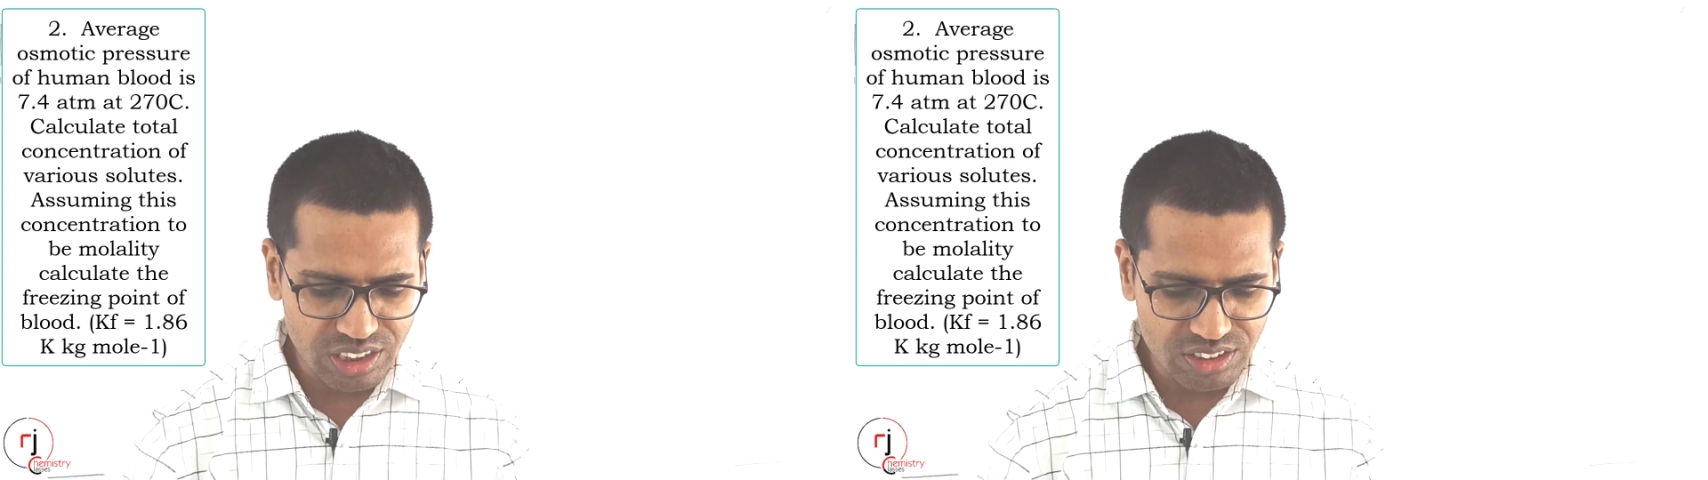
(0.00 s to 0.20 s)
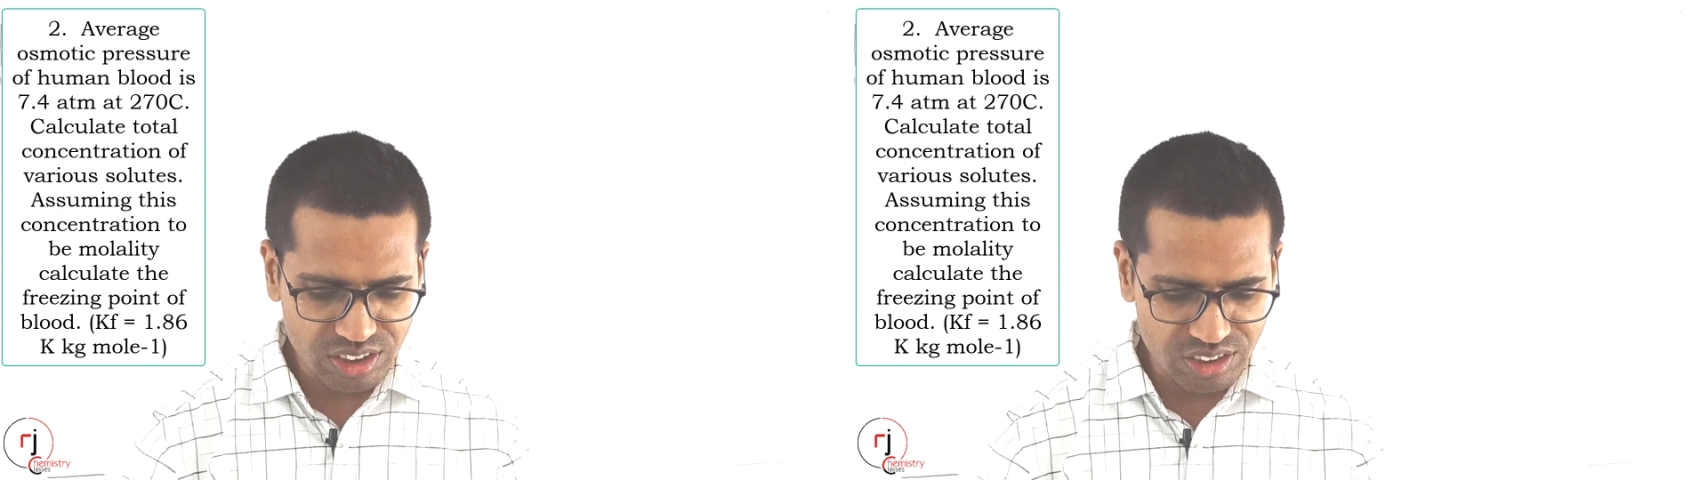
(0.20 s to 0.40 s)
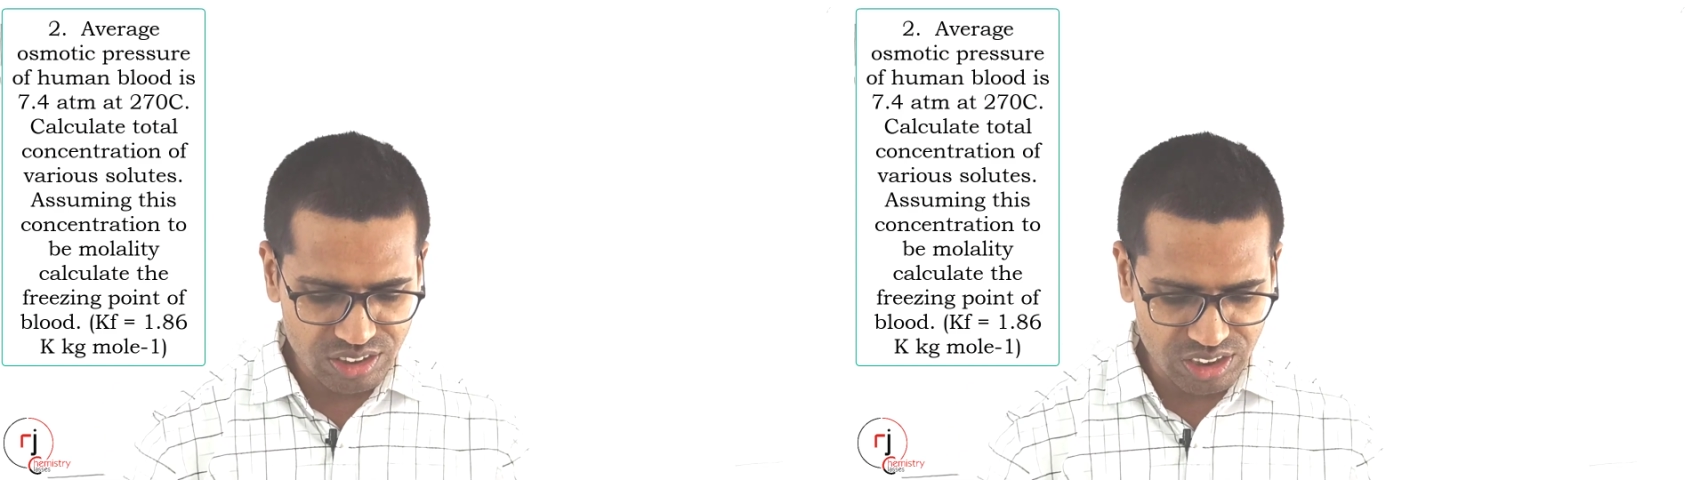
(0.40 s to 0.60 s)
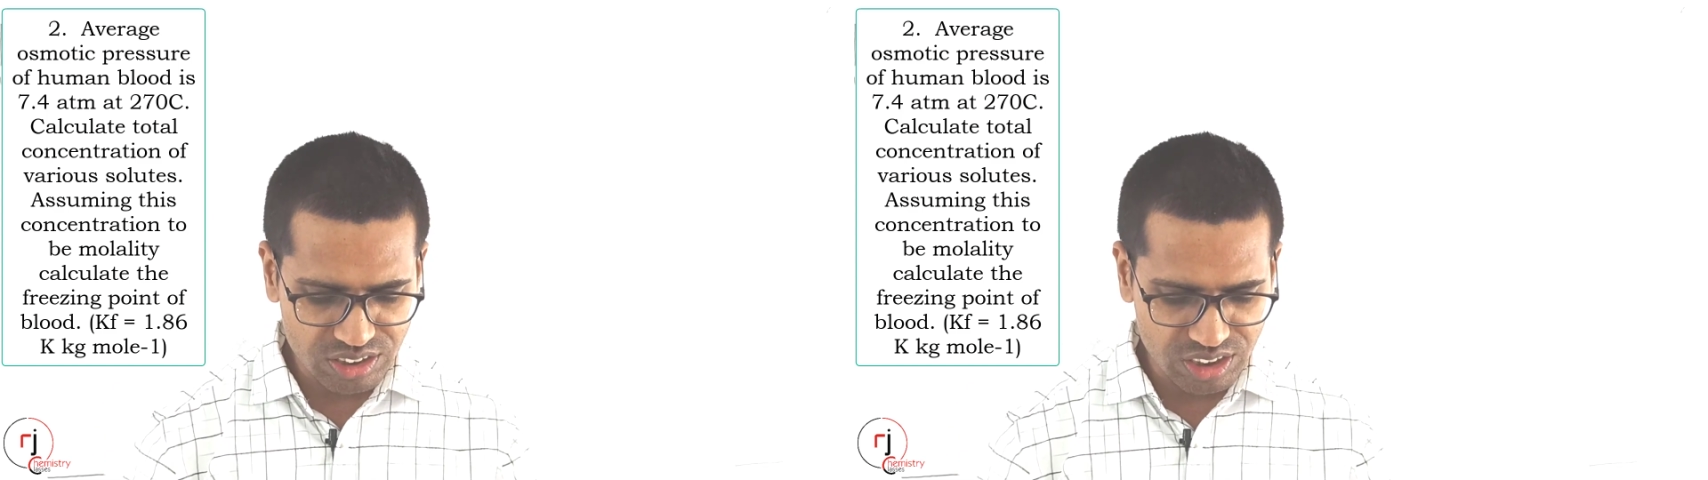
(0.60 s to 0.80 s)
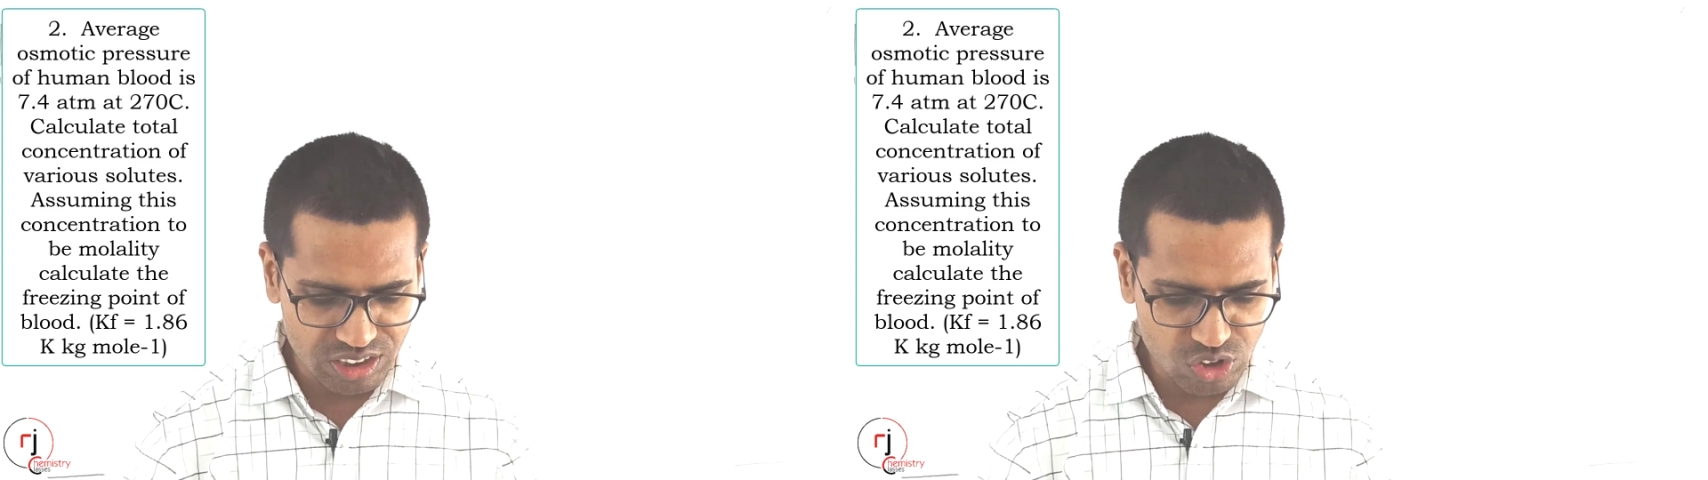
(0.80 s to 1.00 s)

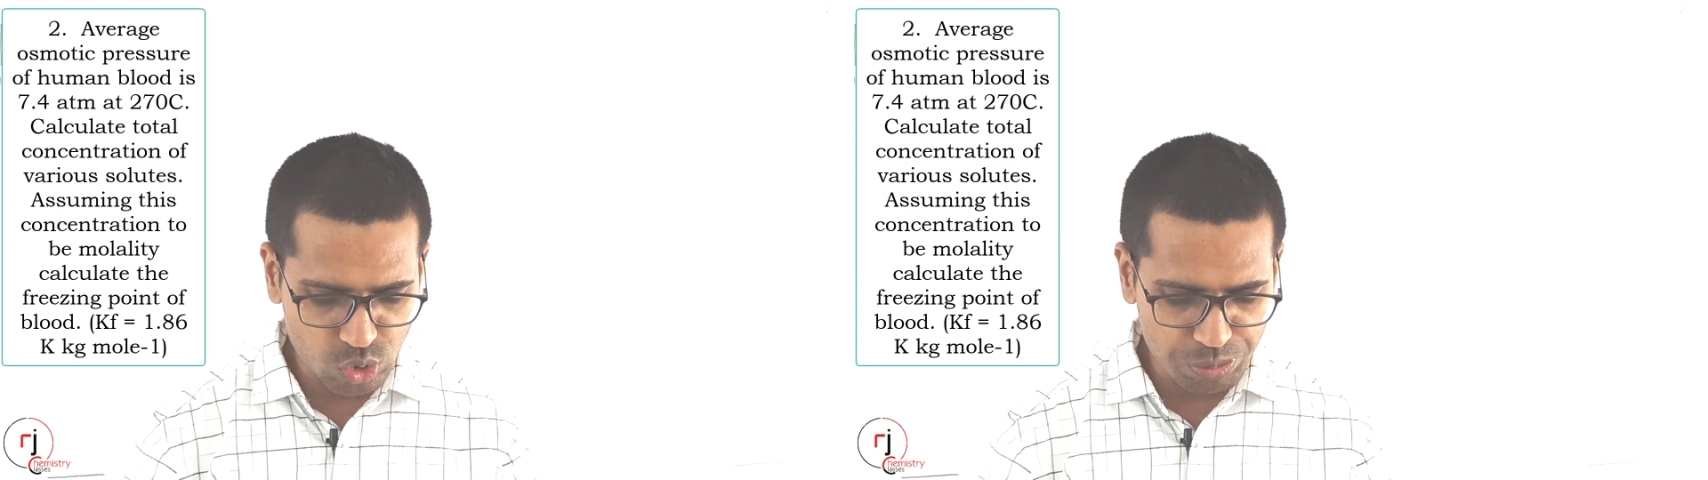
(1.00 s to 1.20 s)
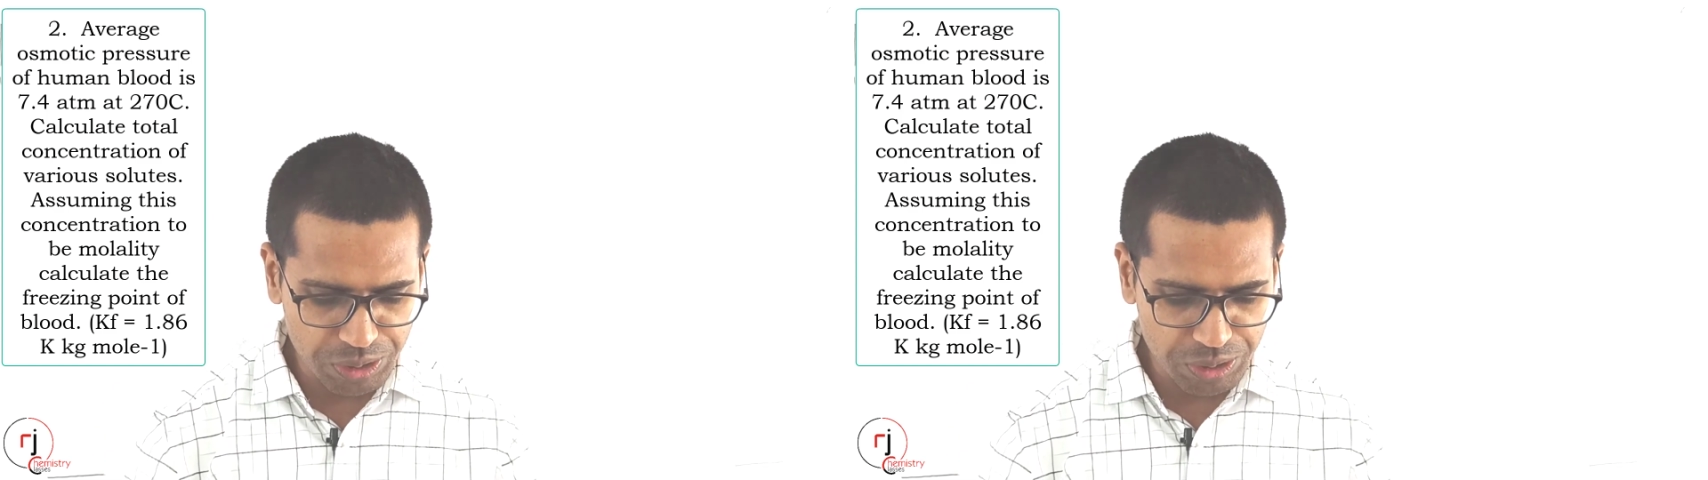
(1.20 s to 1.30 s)
concentration to